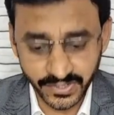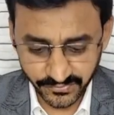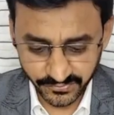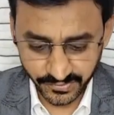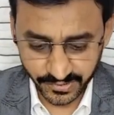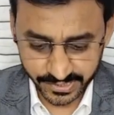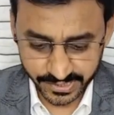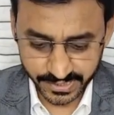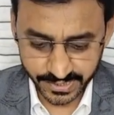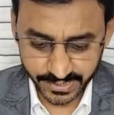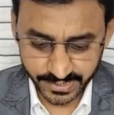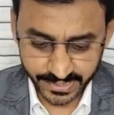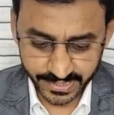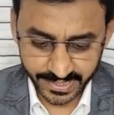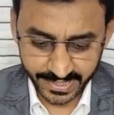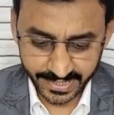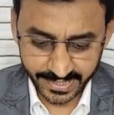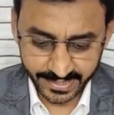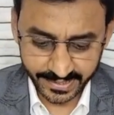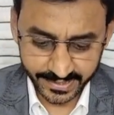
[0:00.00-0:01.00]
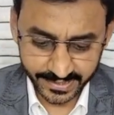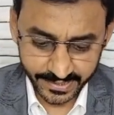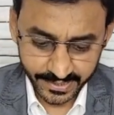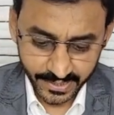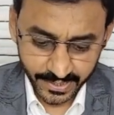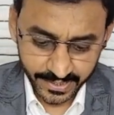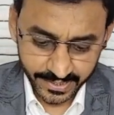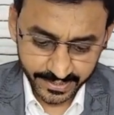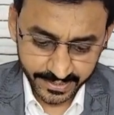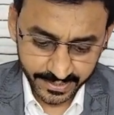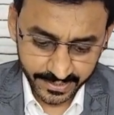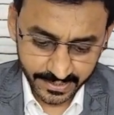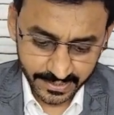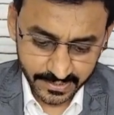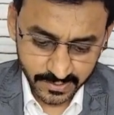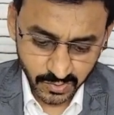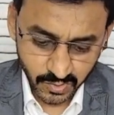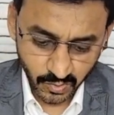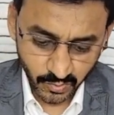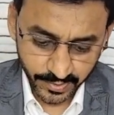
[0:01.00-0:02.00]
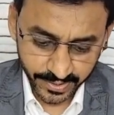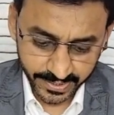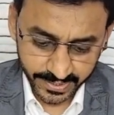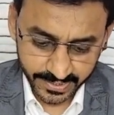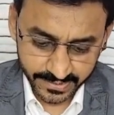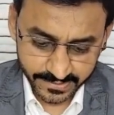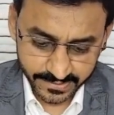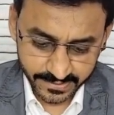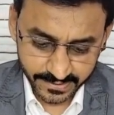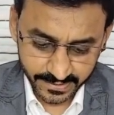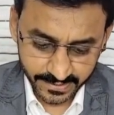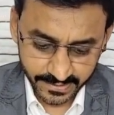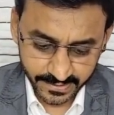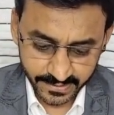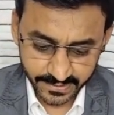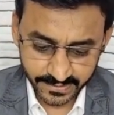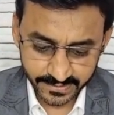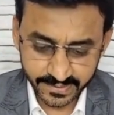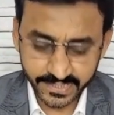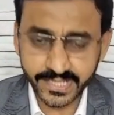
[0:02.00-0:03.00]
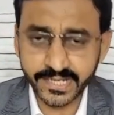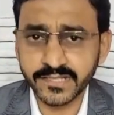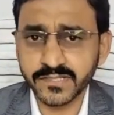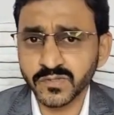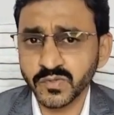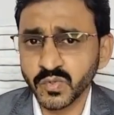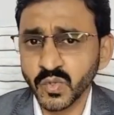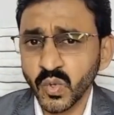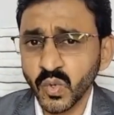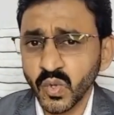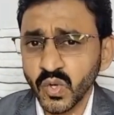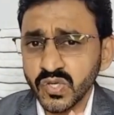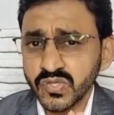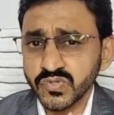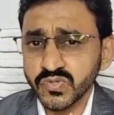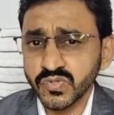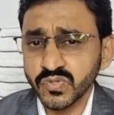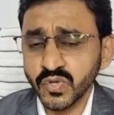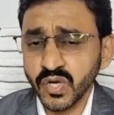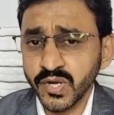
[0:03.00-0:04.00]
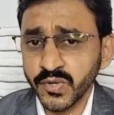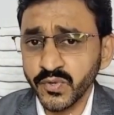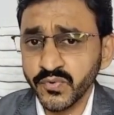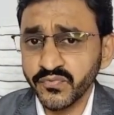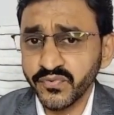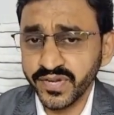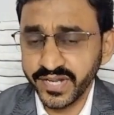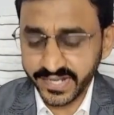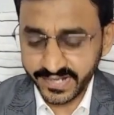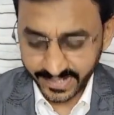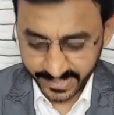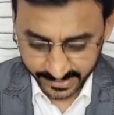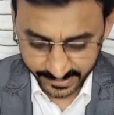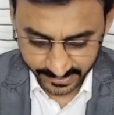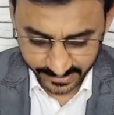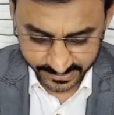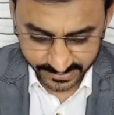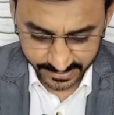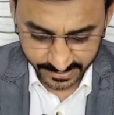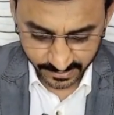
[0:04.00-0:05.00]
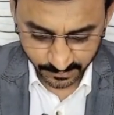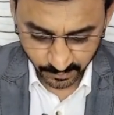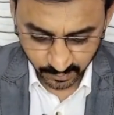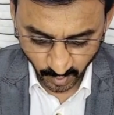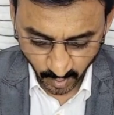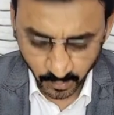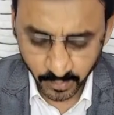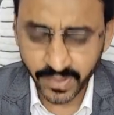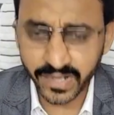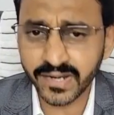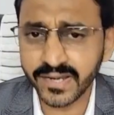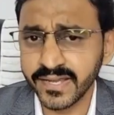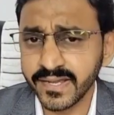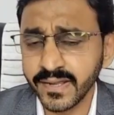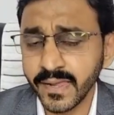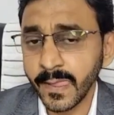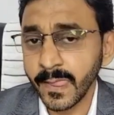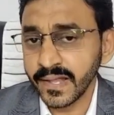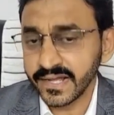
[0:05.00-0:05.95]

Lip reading: effusion, and here also we can see there is no cardiophrenic angle seen properly.